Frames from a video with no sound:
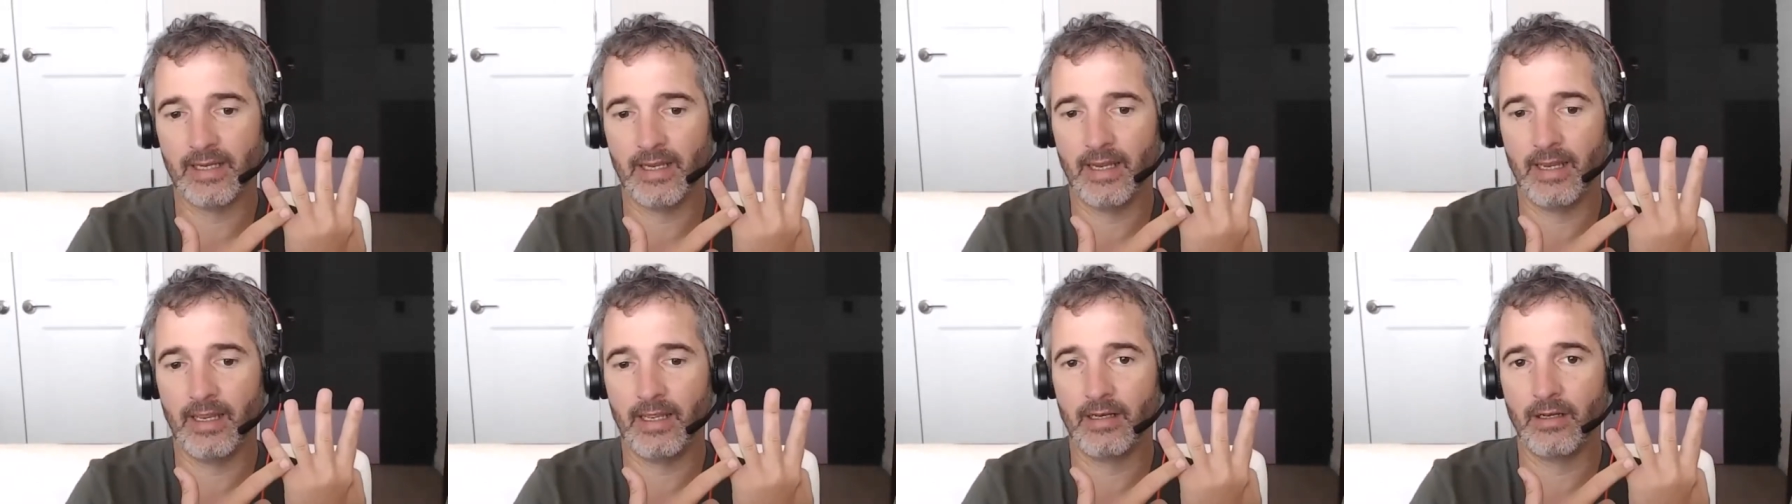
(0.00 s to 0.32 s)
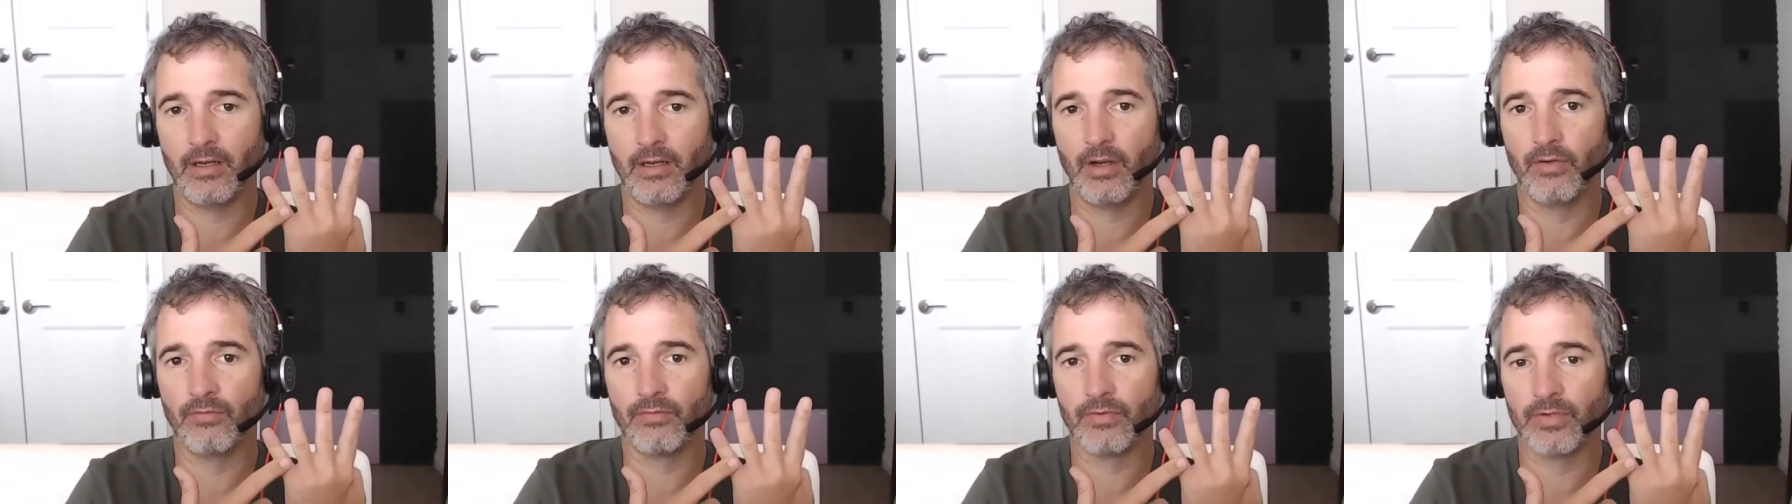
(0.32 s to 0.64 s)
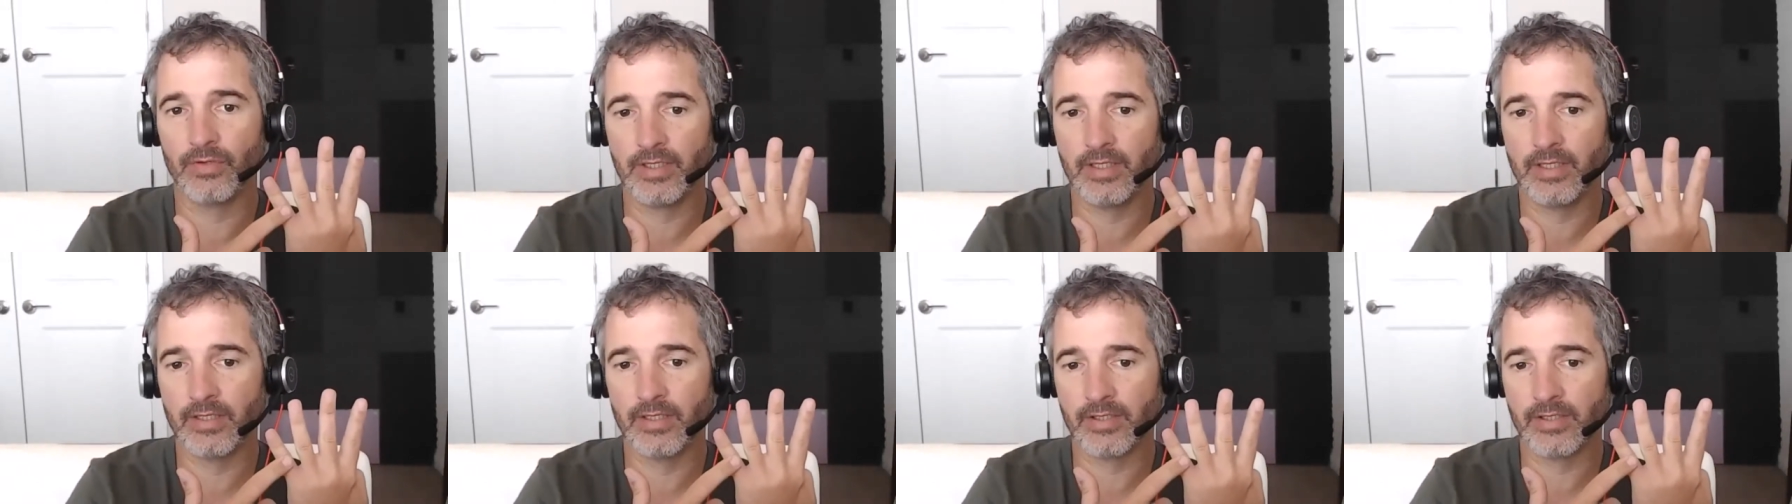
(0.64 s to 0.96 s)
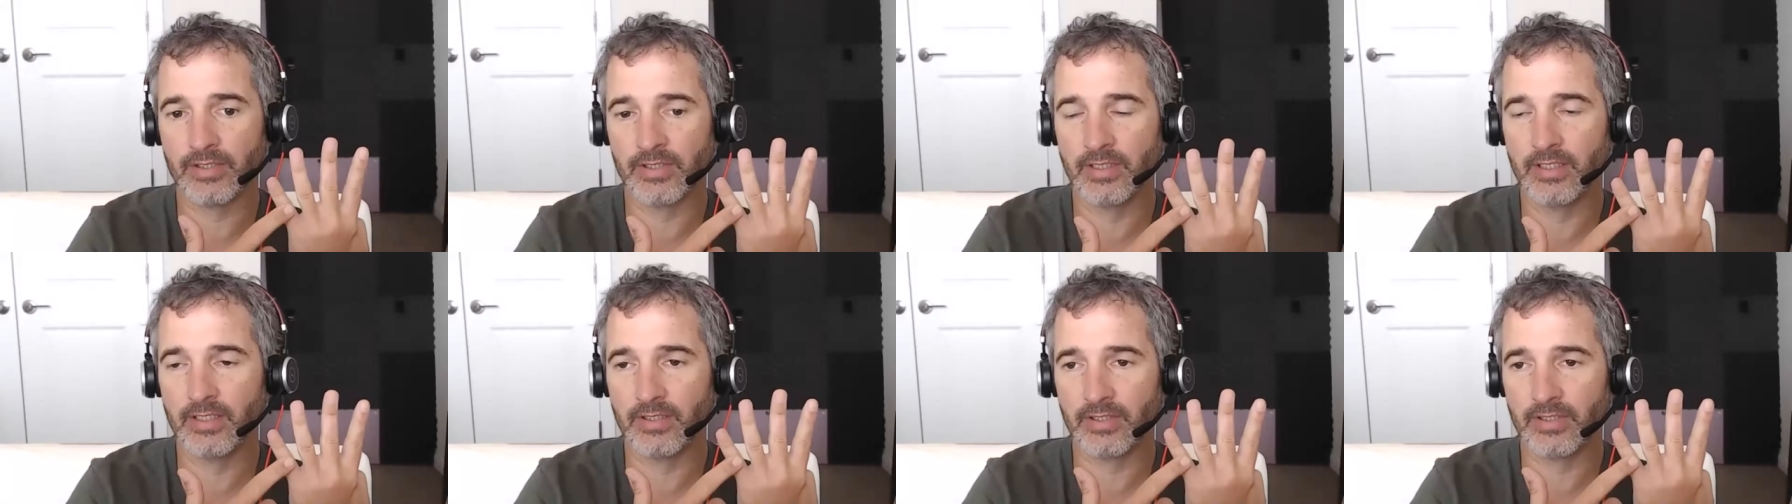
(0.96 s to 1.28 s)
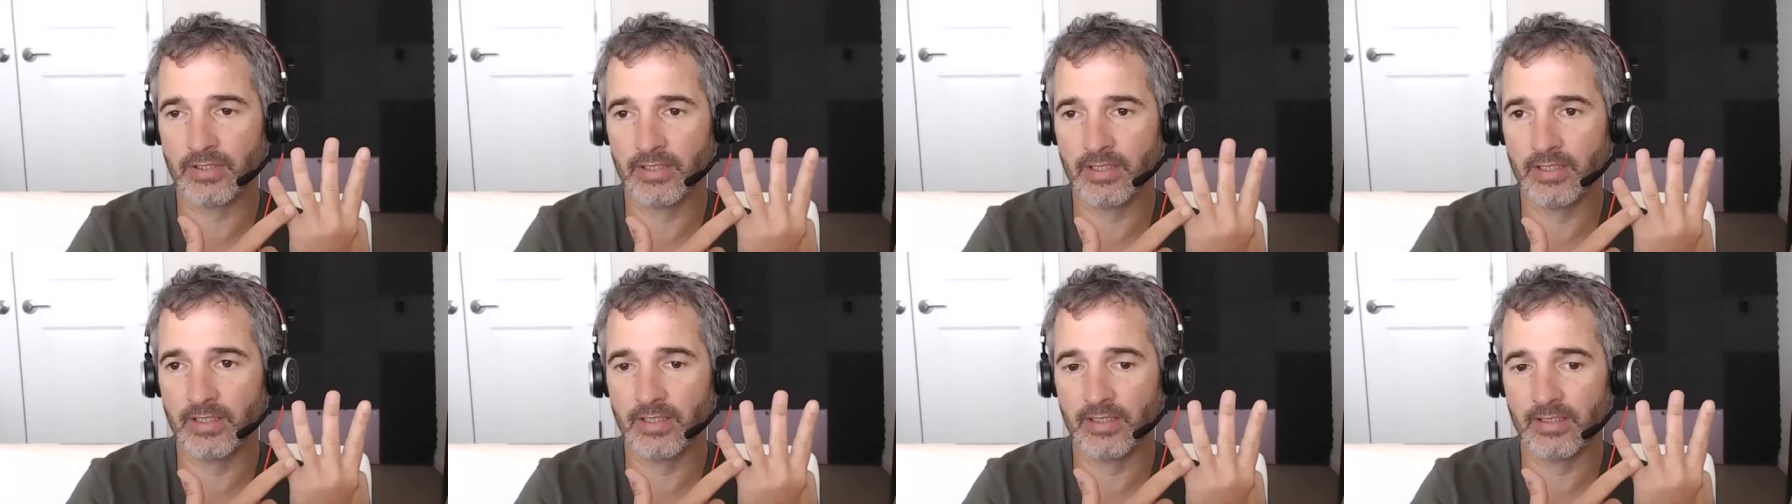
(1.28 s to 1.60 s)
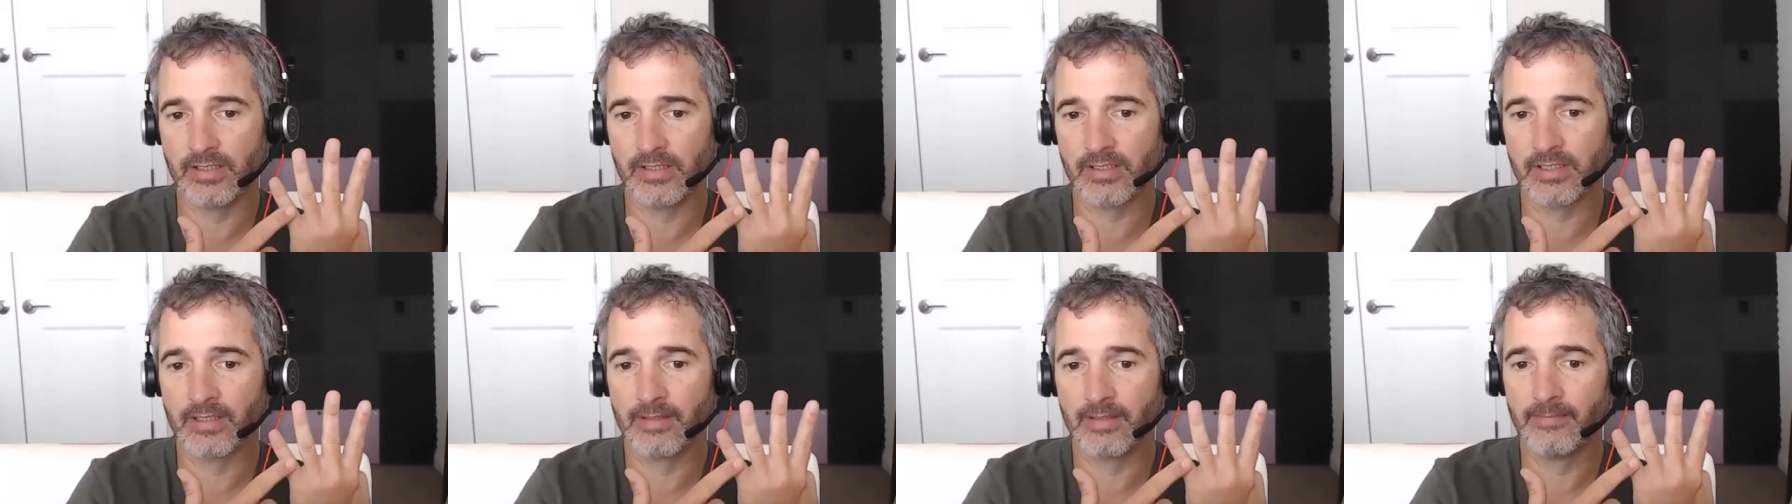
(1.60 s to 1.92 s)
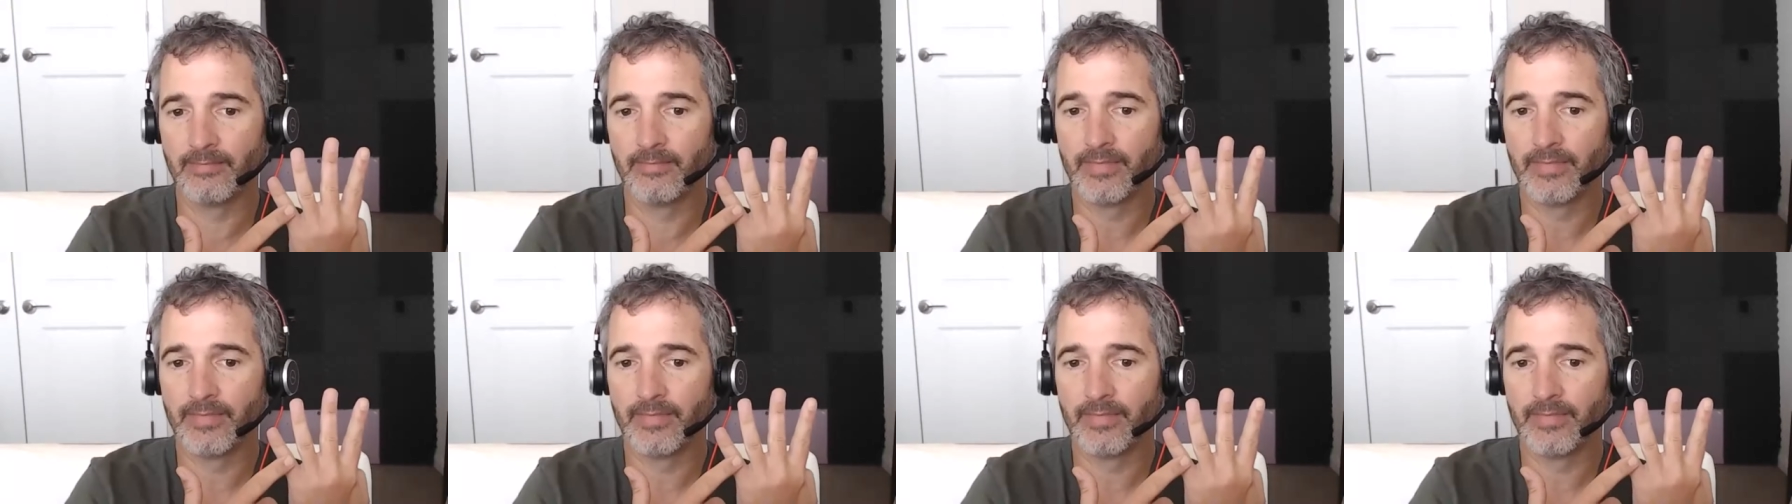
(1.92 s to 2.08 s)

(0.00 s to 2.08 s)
And over years and years and years,